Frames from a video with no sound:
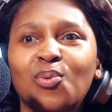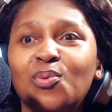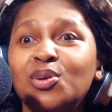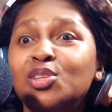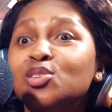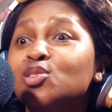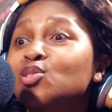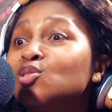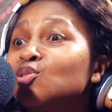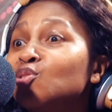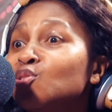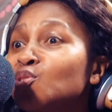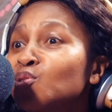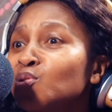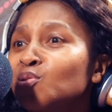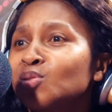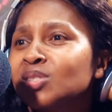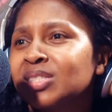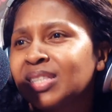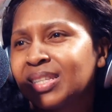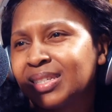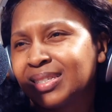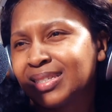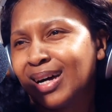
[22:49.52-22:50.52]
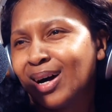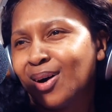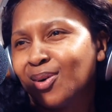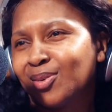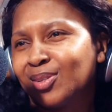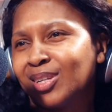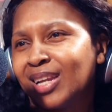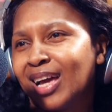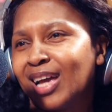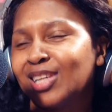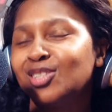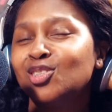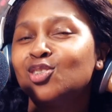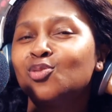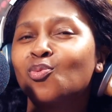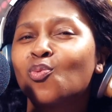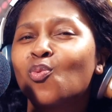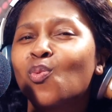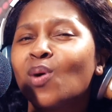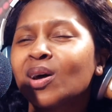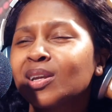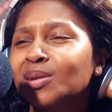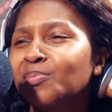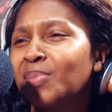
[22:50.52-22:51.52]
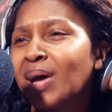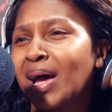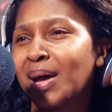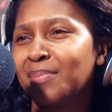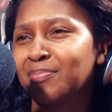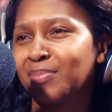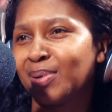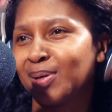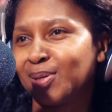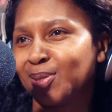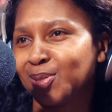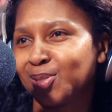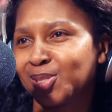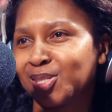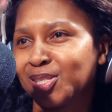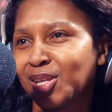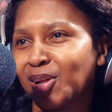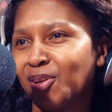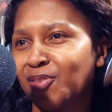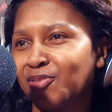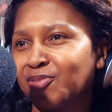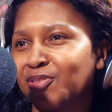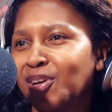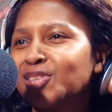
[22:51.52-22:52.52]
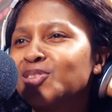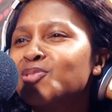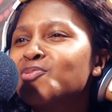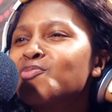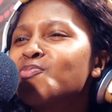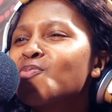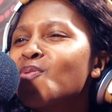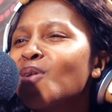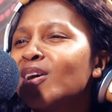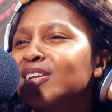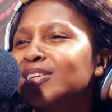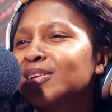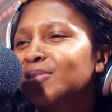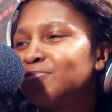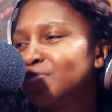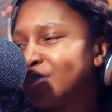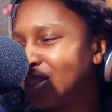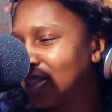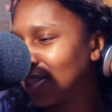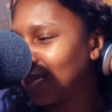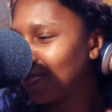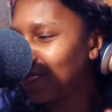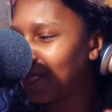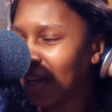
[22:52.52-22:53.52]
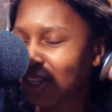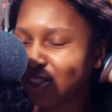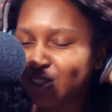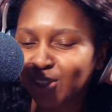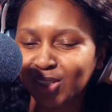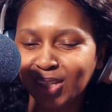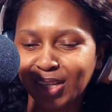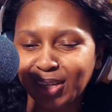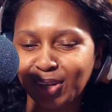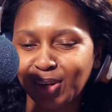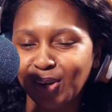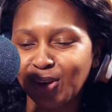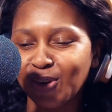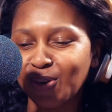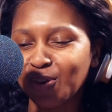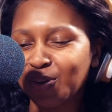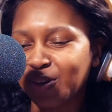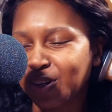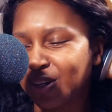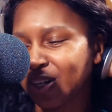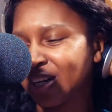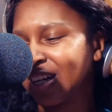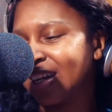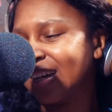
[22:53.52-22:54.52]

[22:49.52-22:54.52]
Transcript: when you do sit down and you want to pamper yourself and you want to be special and look